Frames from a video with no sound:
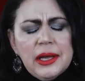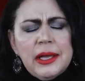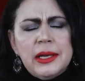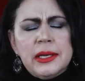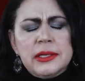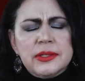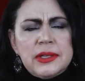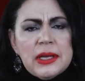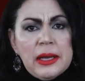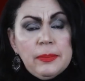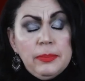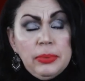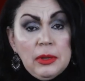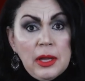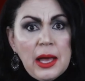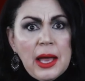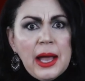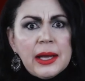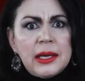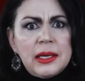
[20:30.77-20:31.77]
It is a
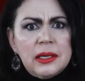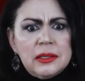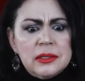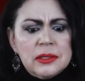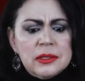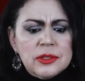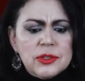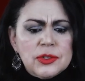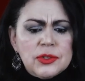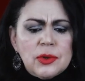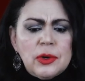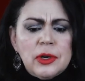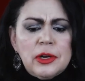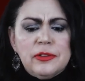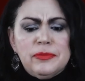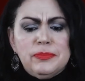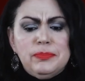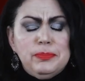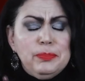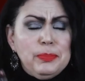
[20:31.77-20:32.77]
blackened sort
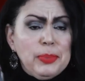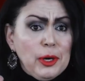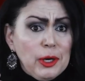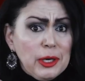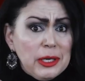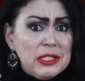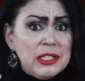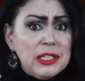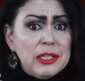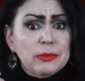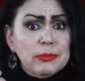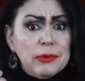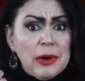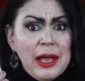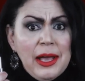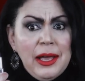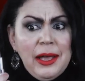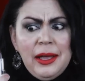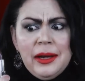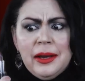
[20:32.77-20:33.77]
of burgundy
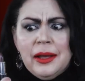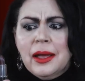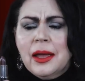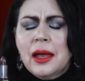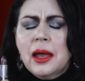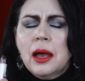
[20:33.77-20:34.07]
red.